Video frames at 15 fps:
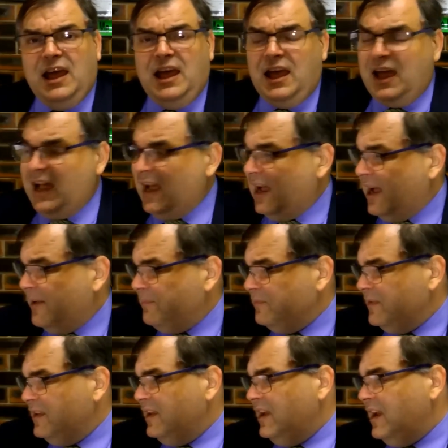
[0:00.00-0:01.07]
Not
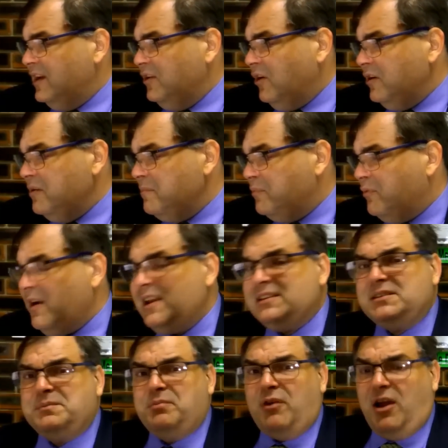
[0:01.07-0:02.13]

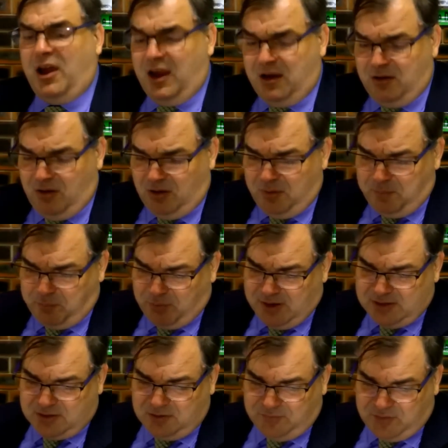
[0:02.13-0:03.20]
impressed, Brian. Not
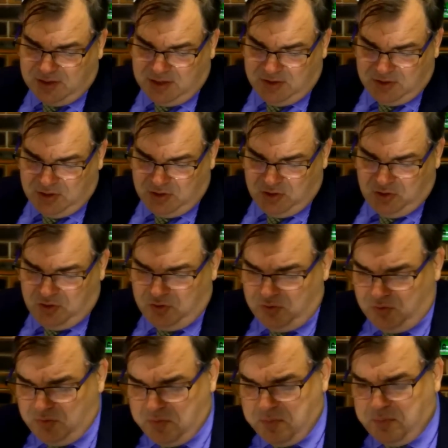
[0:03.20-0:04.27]
impressed of the
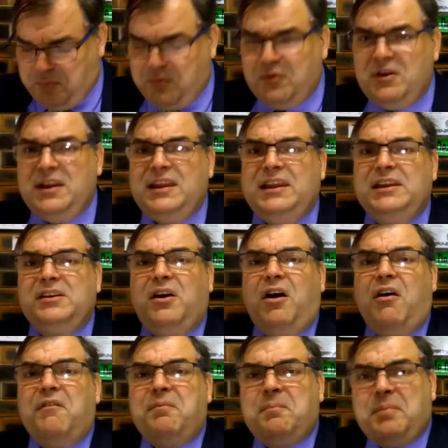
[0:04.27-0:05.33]
new breed
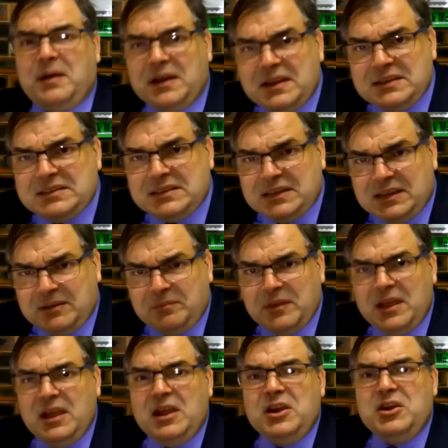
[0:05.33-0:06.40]
of punter.
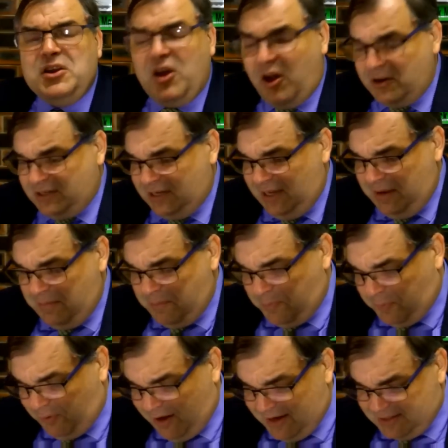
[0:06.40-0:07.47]
Not
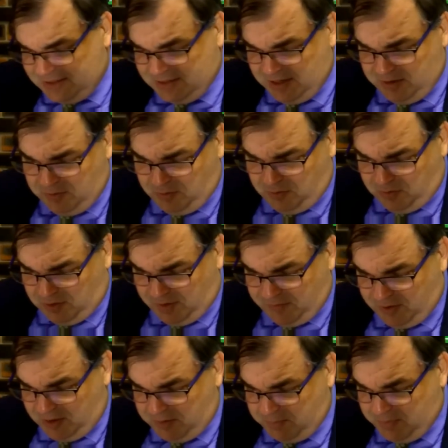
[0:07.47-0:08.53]
impressed at all. I've
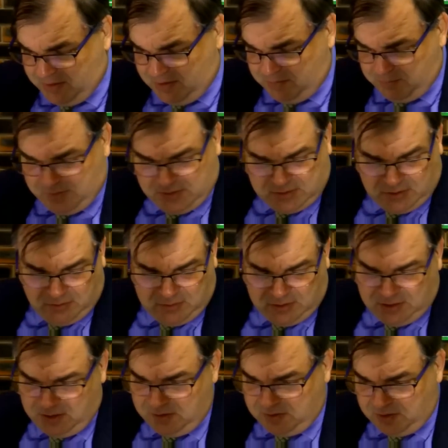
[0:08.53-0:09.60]
got to be
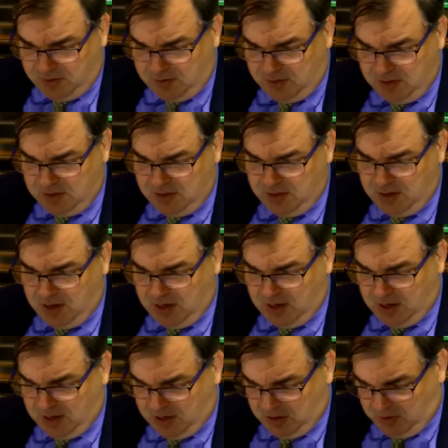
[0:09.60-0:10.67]
totally
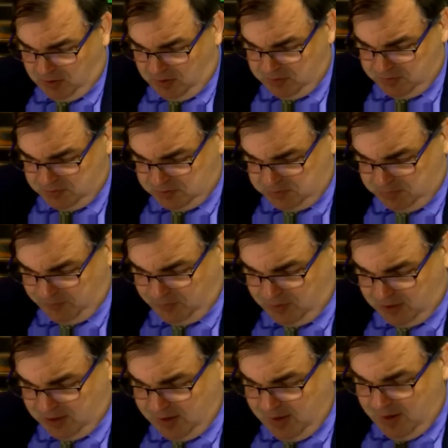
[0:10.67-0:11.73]
honest with you
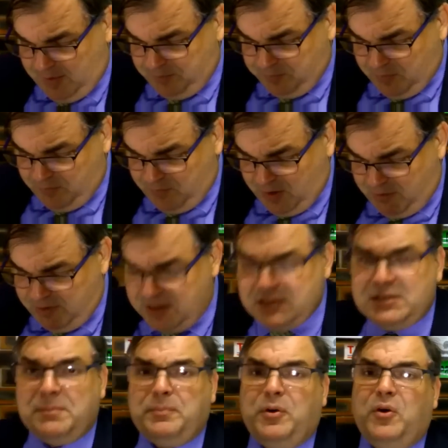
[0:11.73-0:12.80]
there. Very
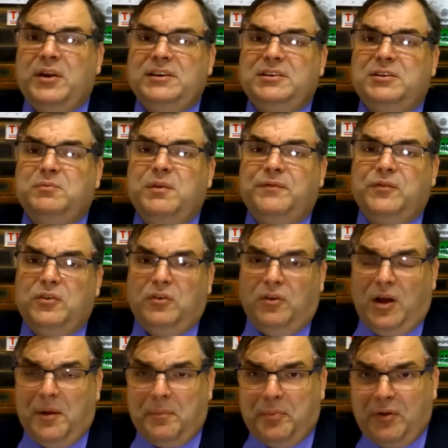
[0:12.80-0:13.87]
disappointed with
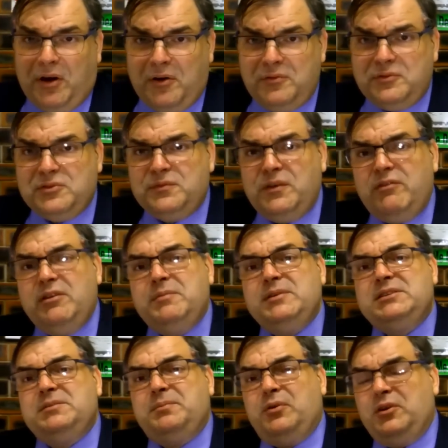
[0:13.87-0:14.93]
your approach. Very
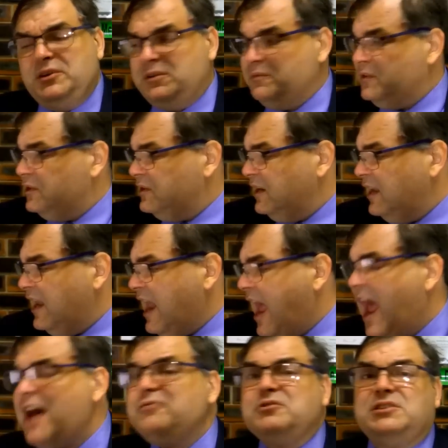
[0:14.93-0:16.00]
disappointed with the
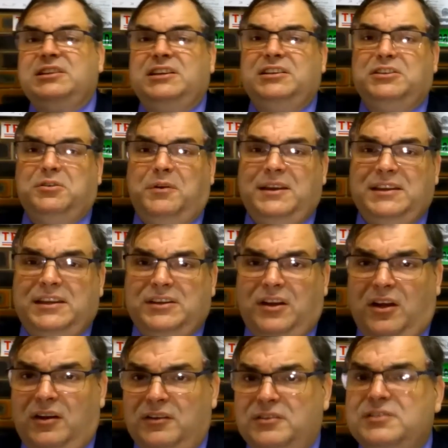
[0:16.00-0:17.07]
lousy
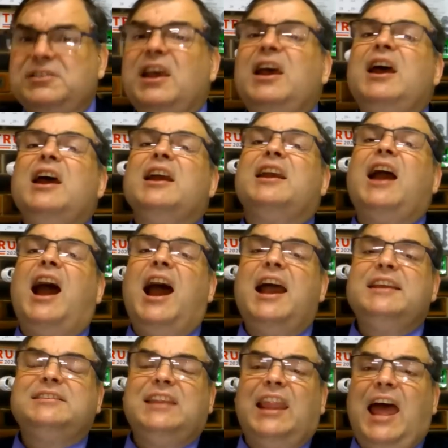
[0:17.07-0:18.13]
$20.
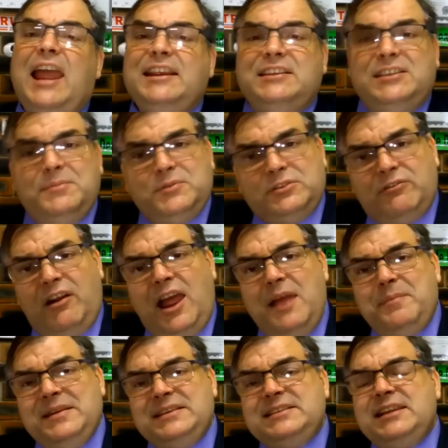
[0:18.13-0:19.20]
Guys, like,
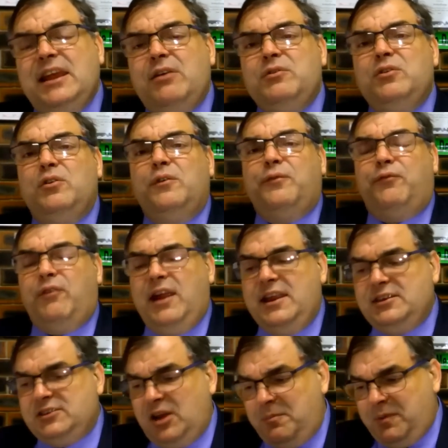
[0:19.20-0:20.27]
subscribe, and tell your
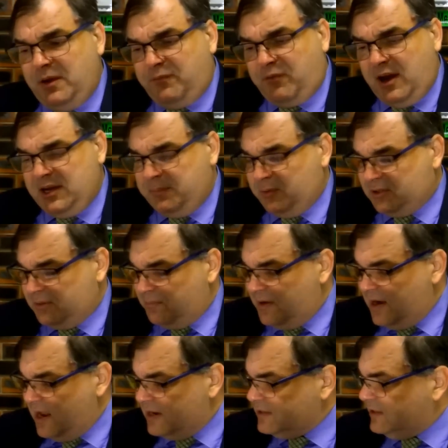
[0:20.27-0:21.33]
friends. Don't be afraid to put some
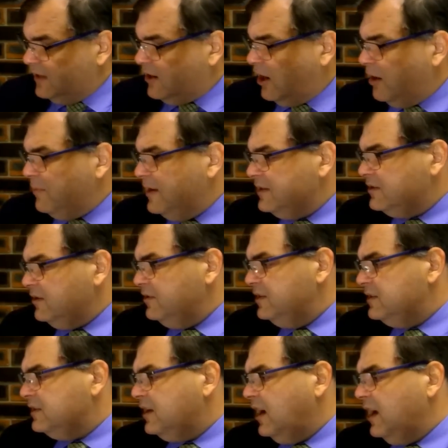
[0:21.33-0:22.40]
nasty comments on
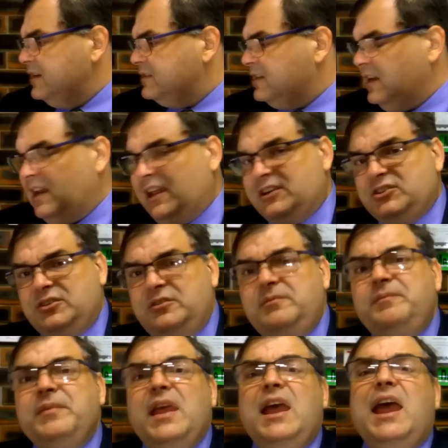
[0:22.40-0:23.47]
this guy's
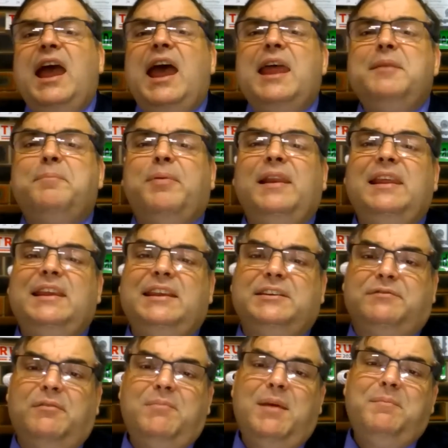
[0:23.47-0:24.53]
collection. And
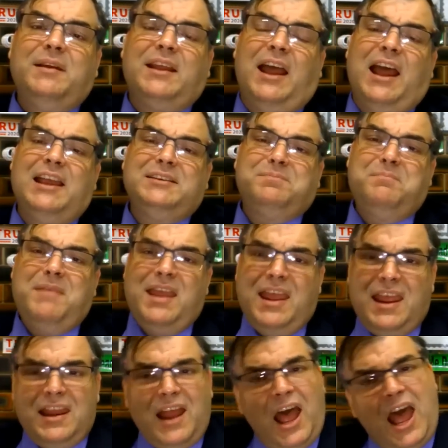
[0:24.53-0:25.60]
please, remember, guys,
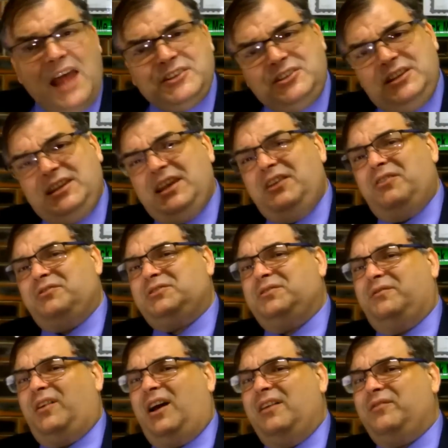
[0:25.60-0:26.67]
man, Archie cannot
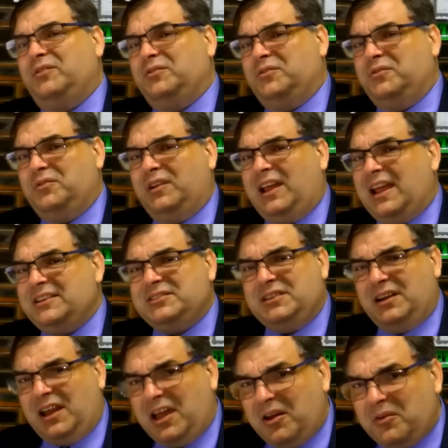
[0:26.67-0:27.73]
survive on Google Ads
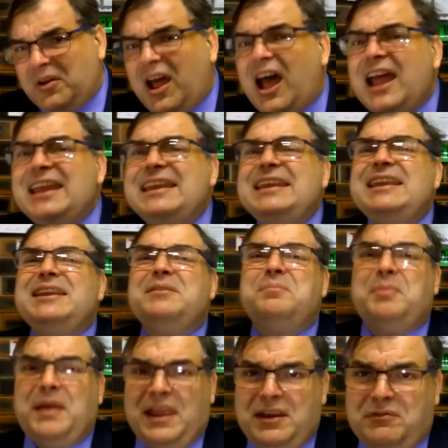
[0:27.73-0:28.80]
alone. I need
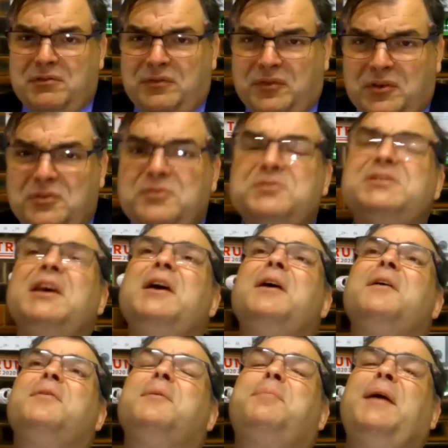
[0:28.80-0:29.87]
paid reviews.
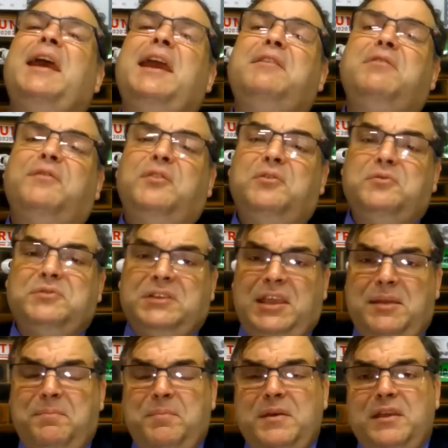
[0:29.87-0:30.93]
The paid reviews
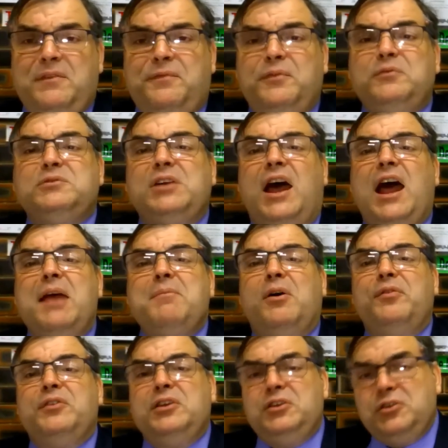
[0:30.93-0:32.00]
keep me full-time
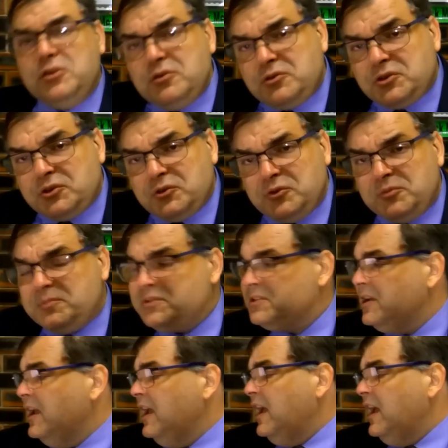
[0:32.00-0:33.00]
on the YouTubes.